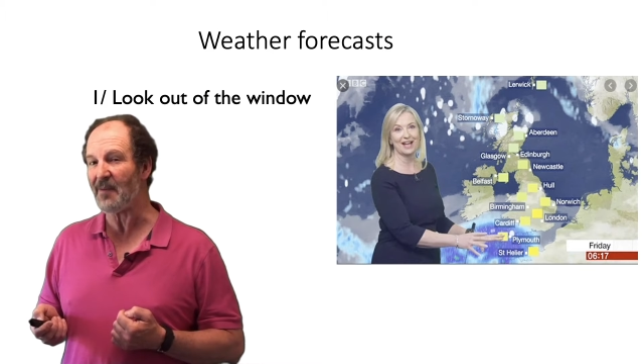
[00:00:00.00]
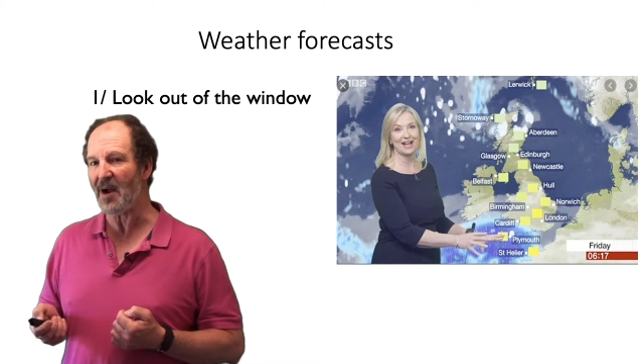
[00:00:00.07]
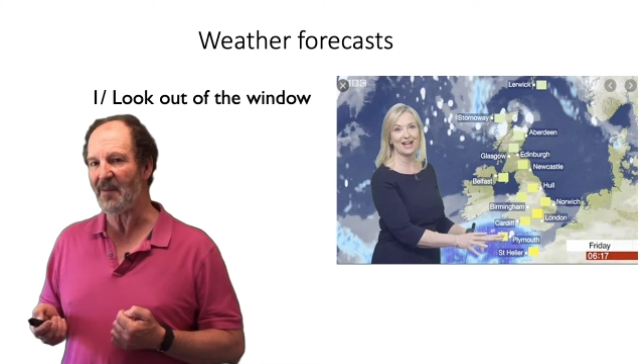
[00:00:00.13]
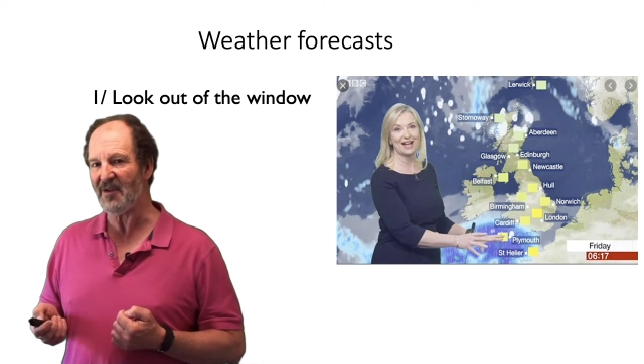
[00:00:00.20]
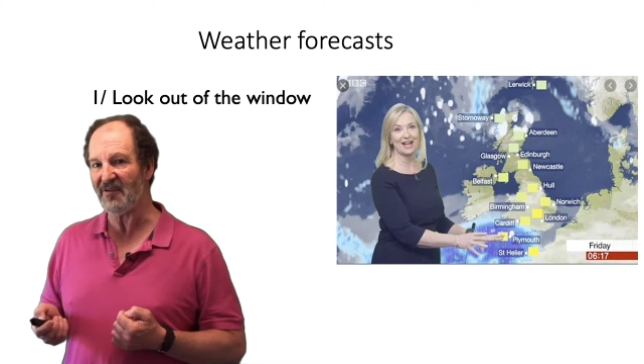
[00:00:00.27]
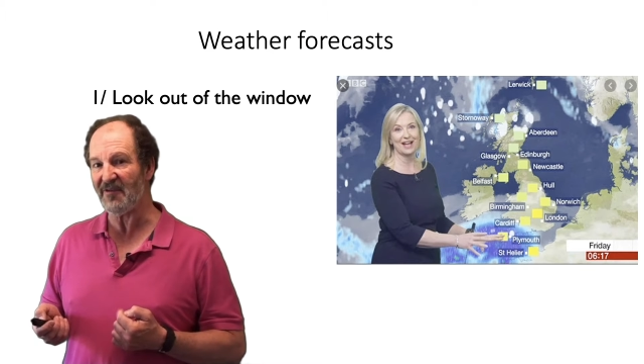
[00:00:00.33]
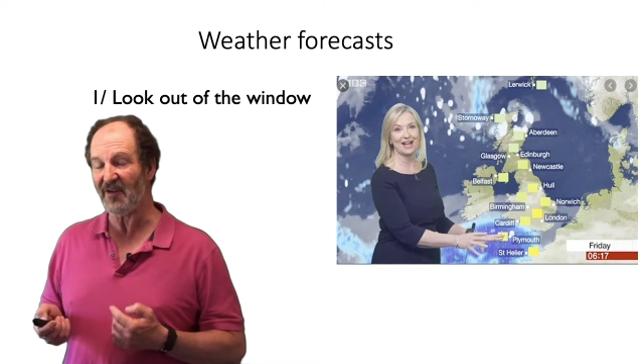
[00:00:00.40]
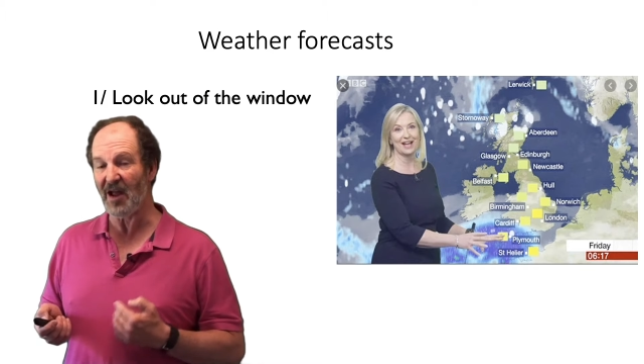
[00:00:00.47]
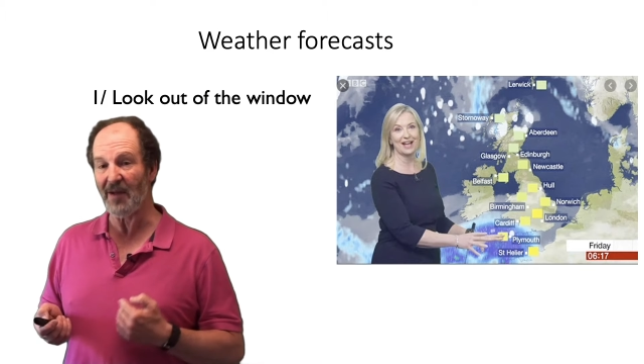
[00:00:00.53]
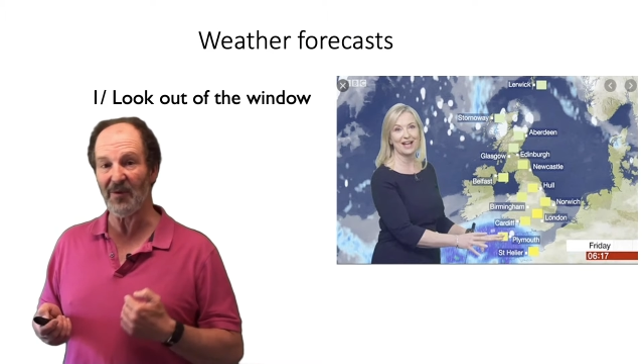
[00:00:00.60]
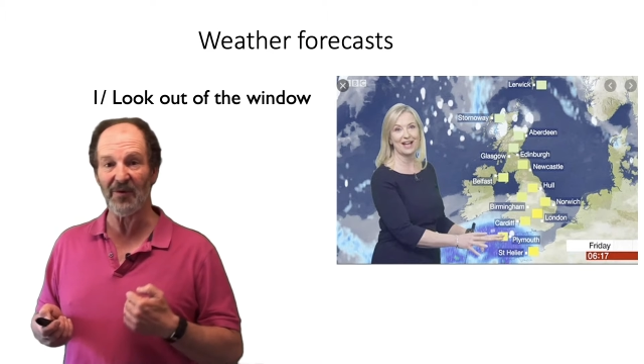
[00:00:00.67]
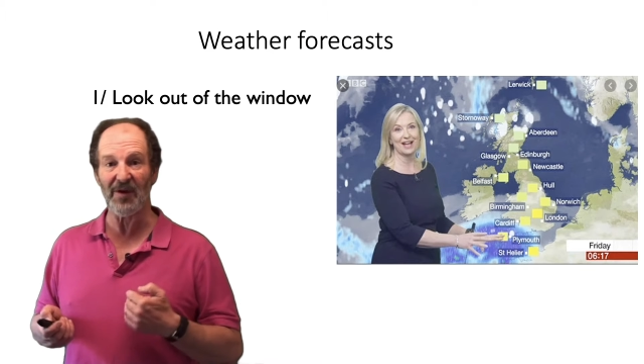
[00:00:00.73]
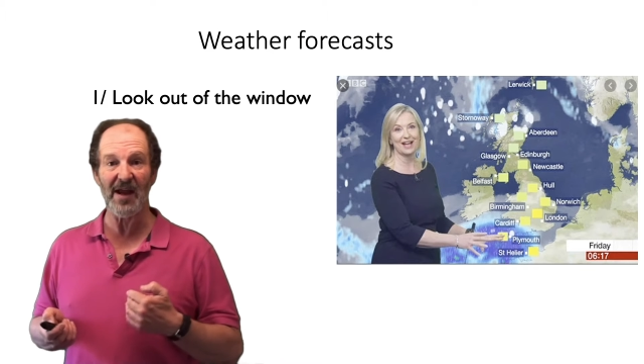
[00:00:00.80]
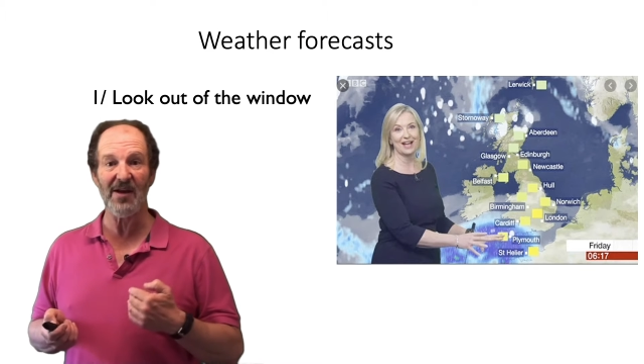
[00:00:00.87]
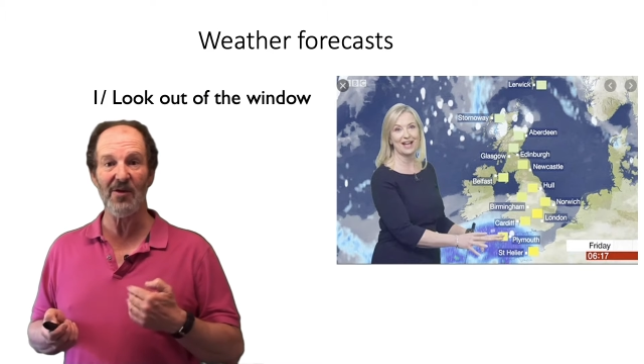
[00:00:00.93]
be a flyable
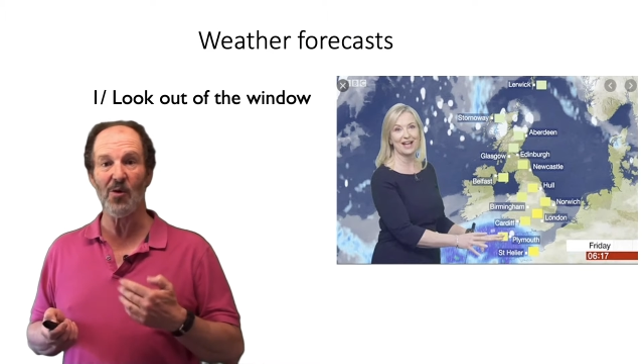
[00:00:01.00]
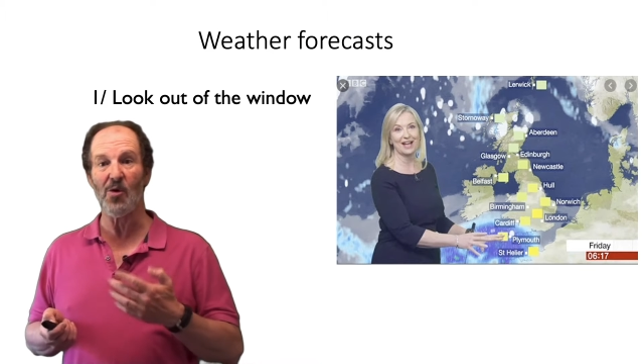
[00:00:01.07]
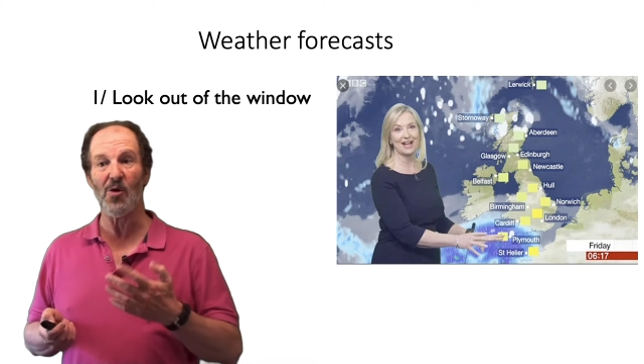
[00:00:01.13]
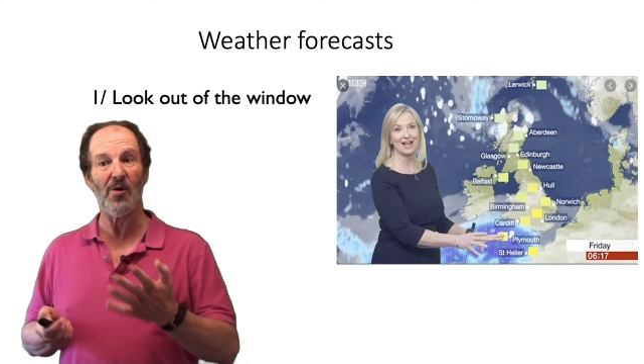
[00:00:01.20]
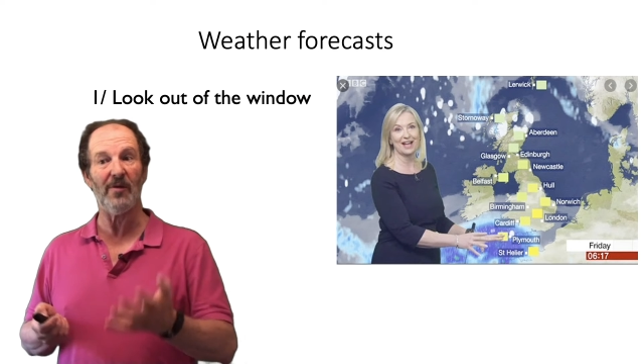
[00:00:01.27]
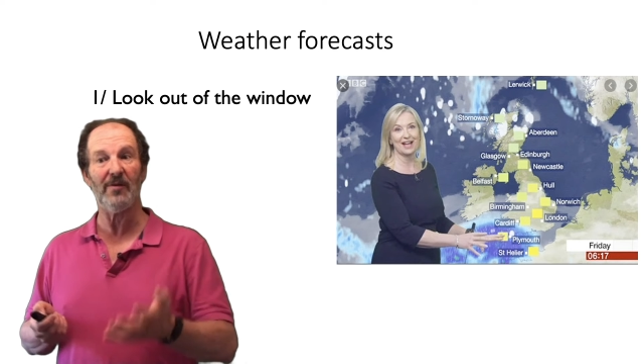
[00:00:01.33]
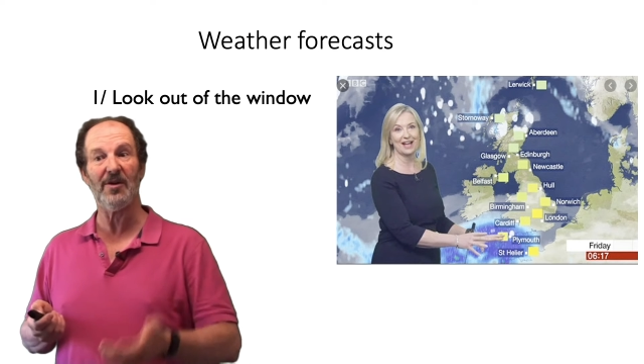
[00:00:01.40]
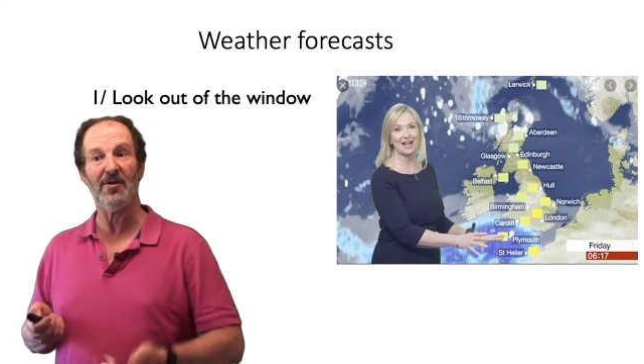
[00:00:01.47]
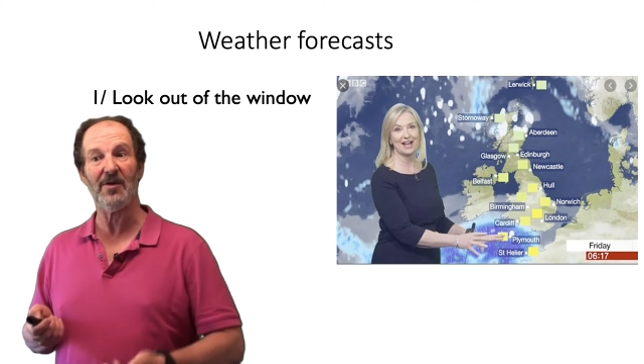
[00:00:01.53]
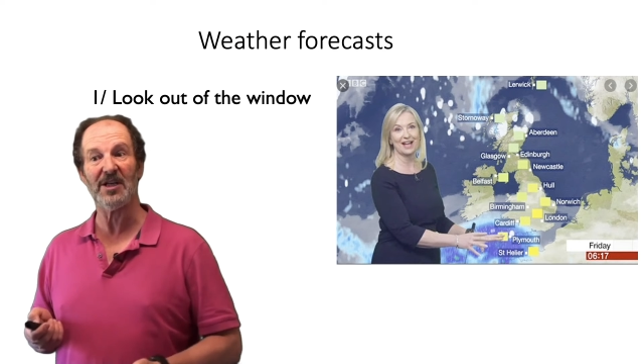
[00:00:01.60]
day, or you're